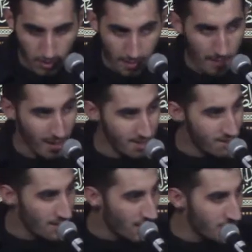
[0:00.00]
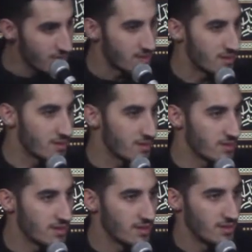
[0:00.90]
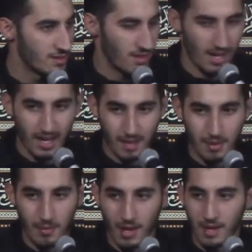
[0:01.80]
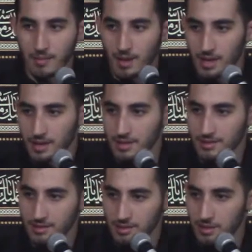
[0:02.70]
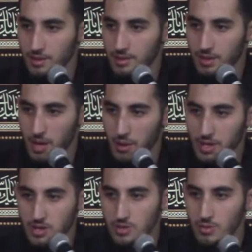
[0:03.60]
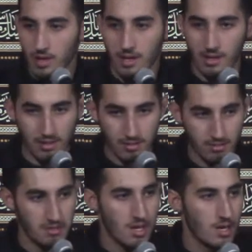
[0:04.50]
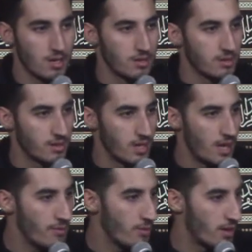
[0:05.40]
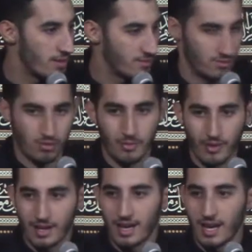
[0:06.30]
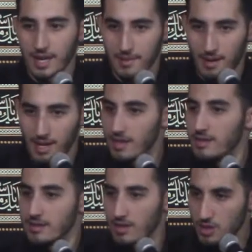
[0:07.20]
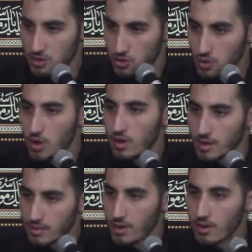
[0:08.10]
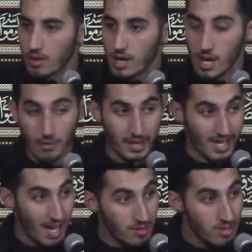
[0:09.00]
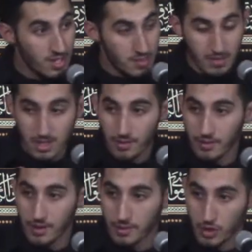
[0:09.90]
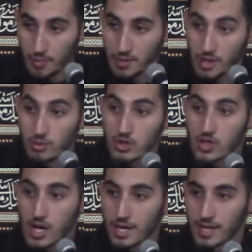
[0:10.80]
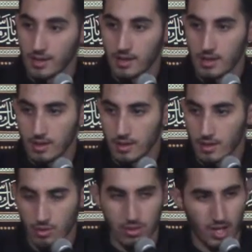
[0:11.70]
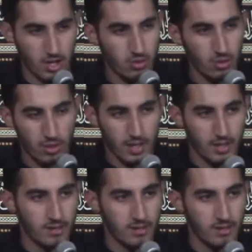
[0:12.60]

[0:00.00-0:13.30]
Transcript: Muhammad is and you know, the courageous one and everyone from fucking Halak Mamale, he's strong and whatnot. When it came to this specific topic, he was shy, he was khajul.